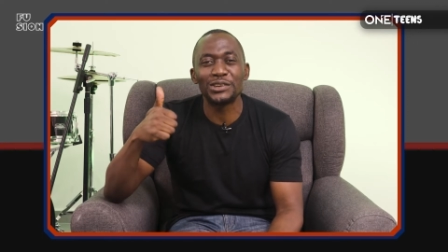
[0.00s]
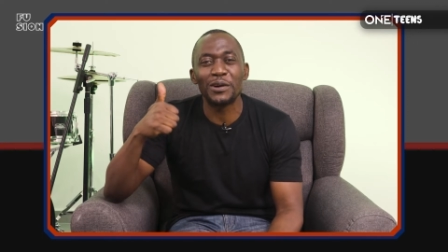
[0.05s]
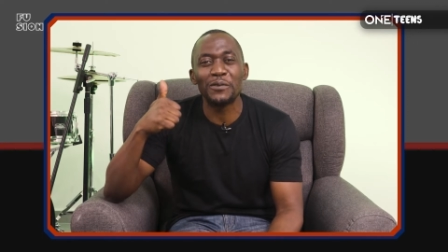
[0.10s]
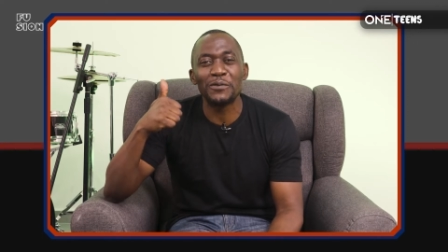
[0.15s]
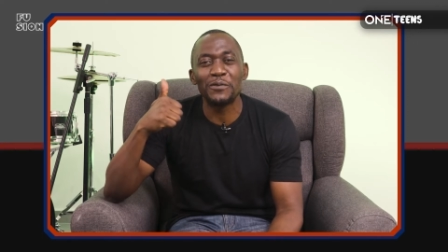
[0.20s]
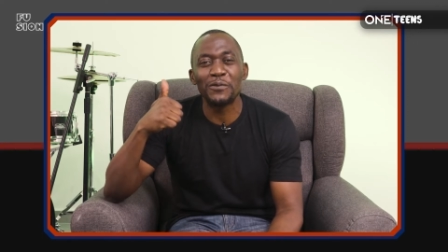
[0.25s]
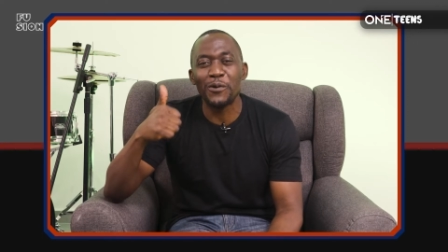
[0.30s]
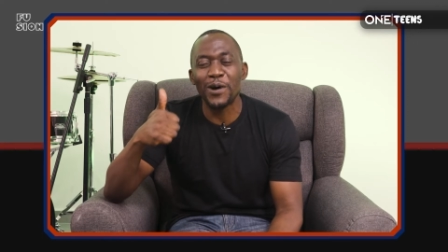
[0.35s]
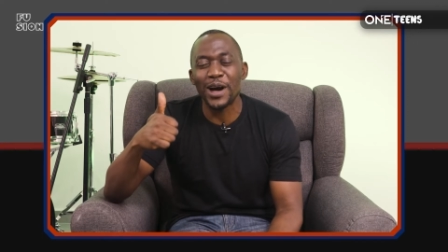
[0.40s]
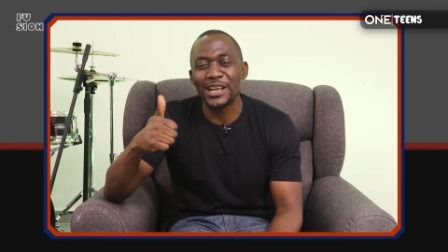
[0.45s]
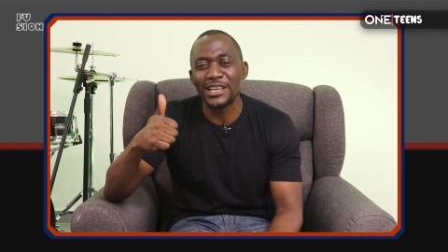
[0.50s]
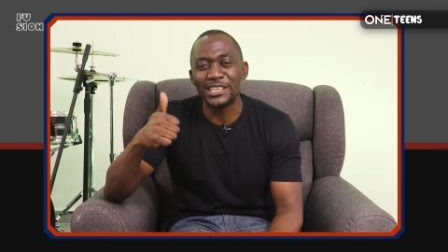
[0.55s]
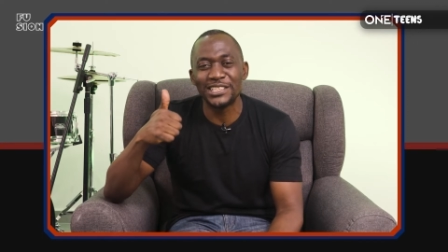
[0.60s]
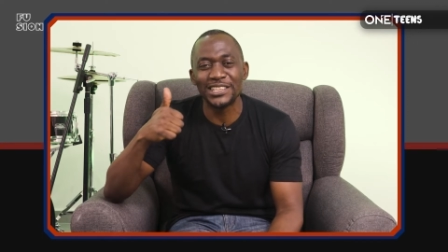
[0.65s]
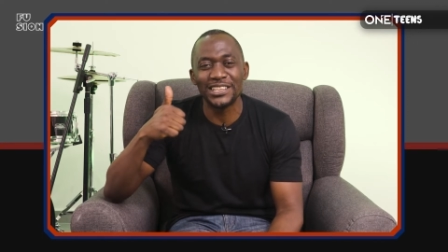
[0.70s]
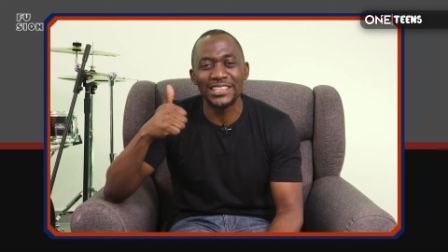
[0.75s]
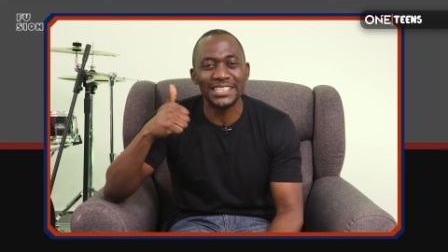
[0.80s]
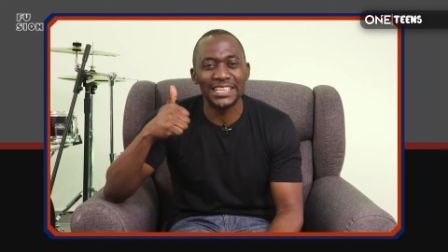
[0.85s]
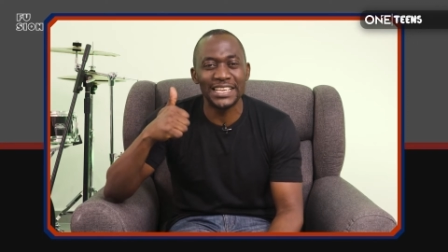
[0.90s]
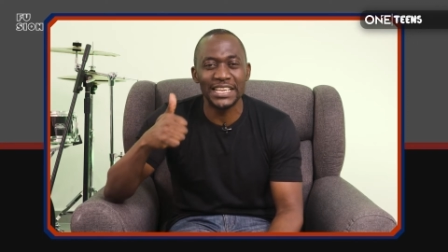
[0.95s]
of One
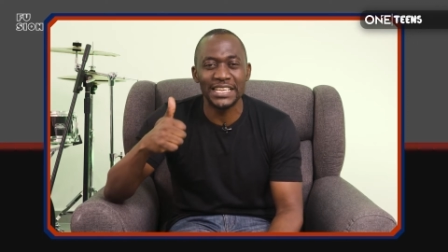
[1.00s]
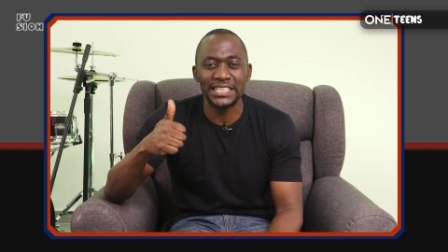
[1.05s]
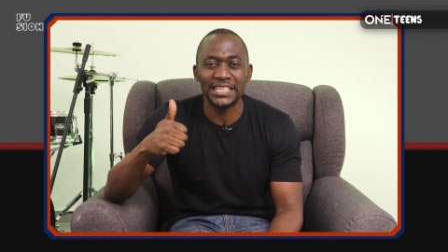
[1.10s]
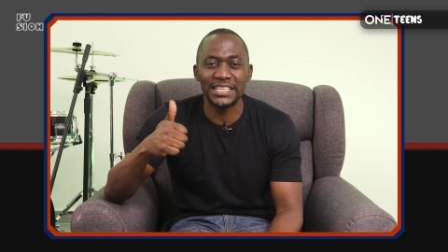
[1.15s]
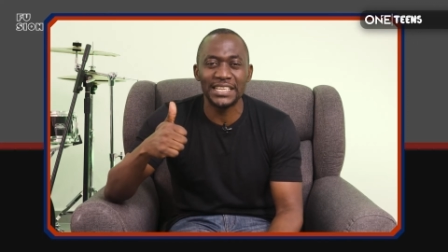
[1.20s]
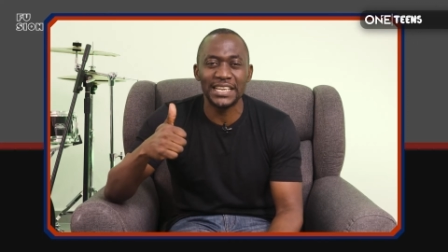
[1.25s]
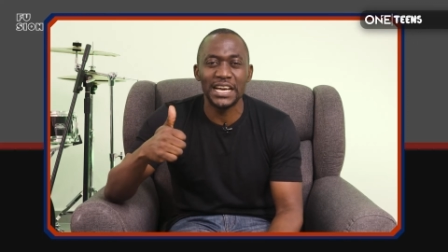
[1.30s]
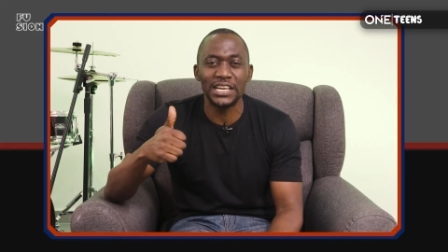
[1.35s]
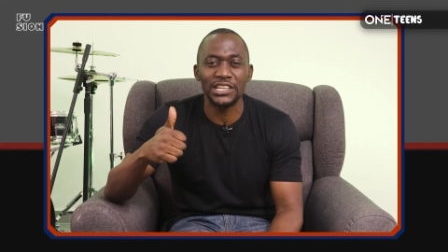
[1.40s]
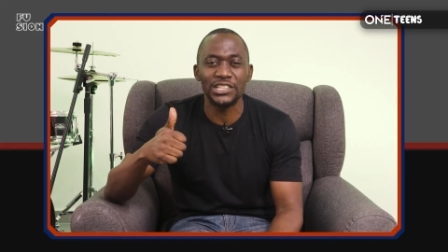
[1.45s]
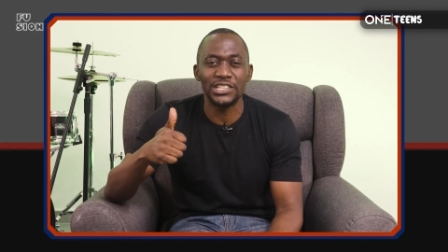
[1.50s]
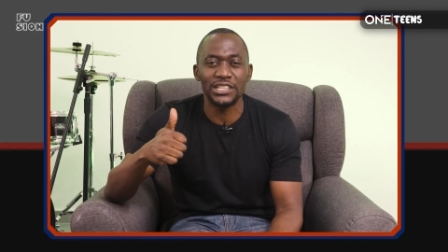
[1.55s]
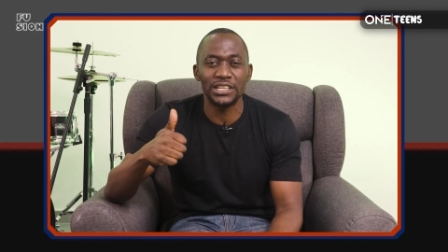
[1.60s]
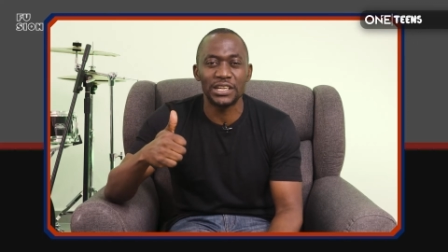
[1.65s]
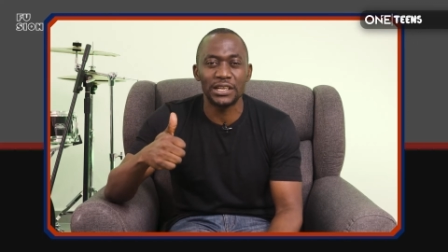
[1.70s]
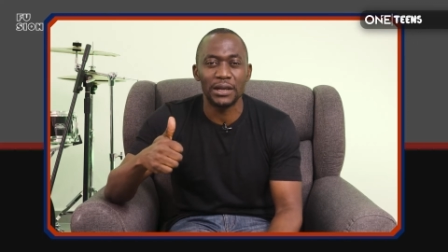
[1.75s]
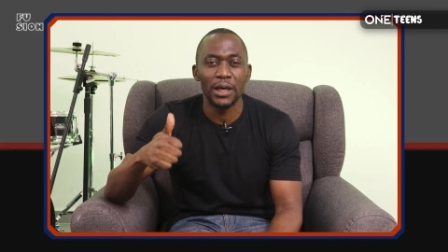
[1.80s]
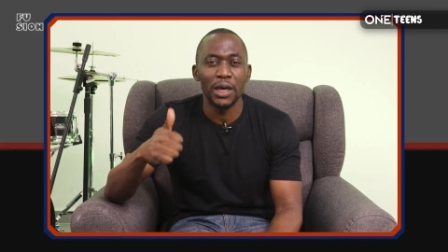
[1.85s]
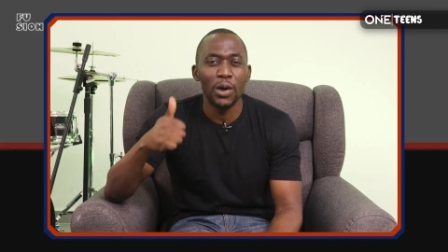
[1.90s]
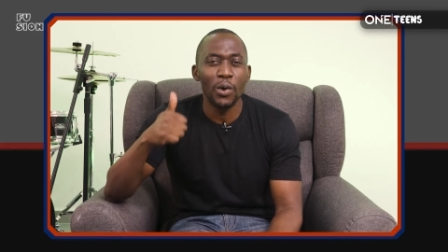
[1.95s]
Church
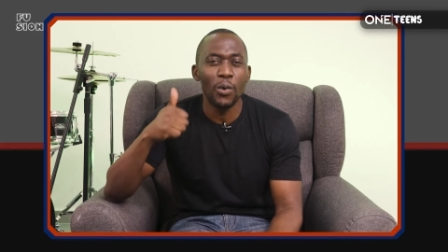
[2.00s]
International.